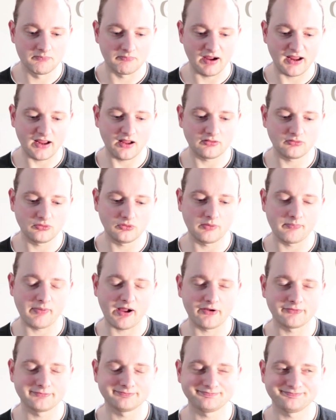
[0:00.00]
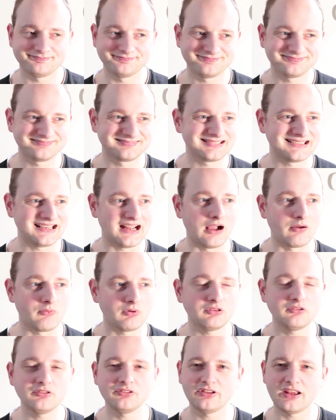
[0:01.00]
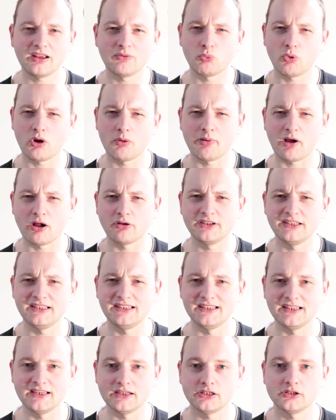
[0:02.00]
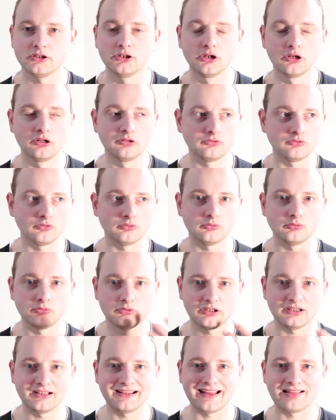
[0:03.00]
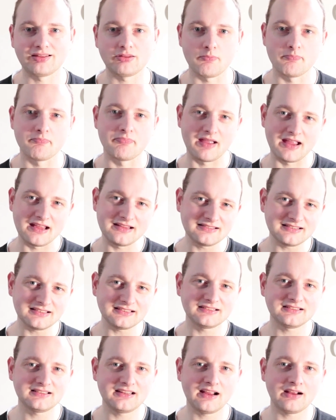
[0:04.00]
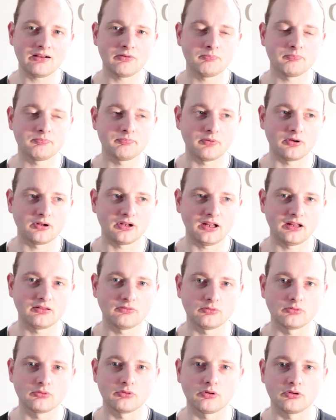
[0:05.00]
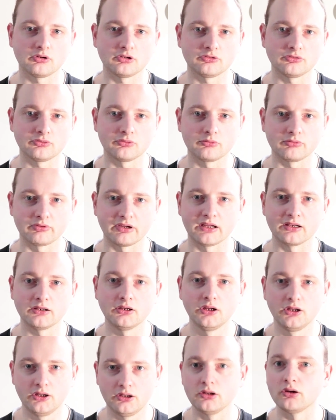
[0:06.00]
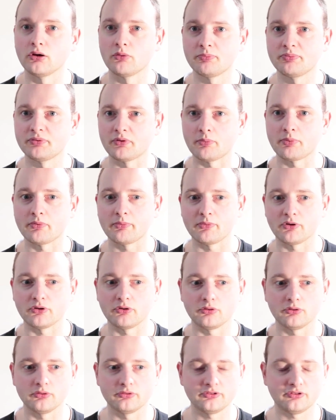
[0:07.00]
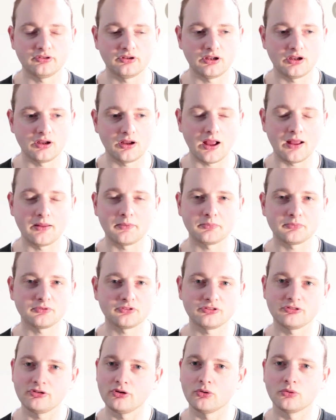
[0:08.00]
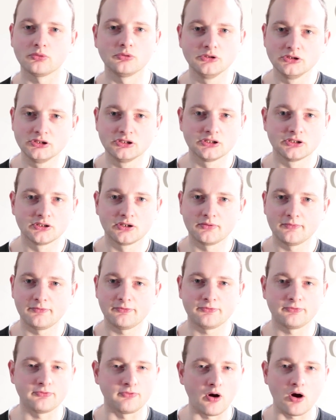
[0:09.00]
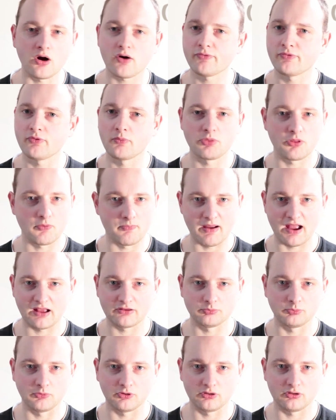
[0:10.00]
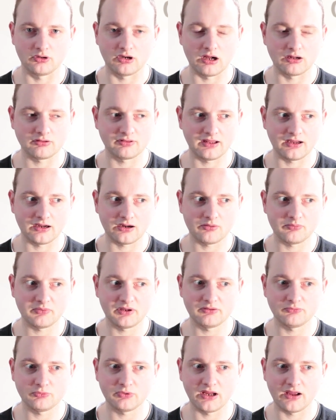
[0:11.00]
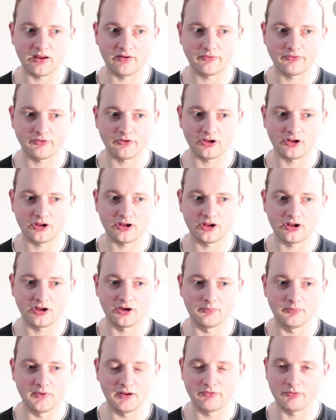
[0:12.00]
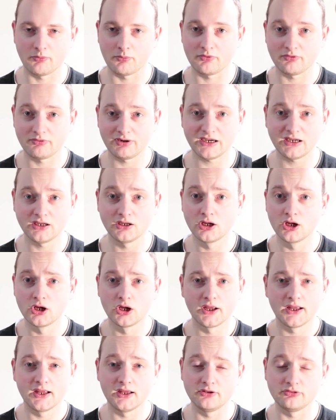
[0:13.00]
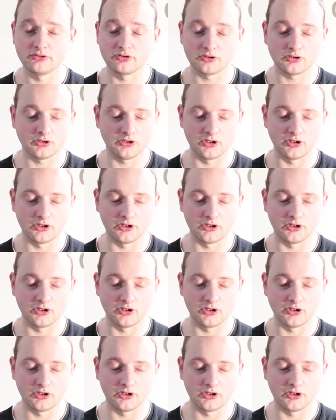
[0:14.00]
Maya took about, I want to say about a year to get the basics there, but it took longer to create, you know, proper models. I'm still far from the best modeler out there. I mean, we have Ivo Murik. He's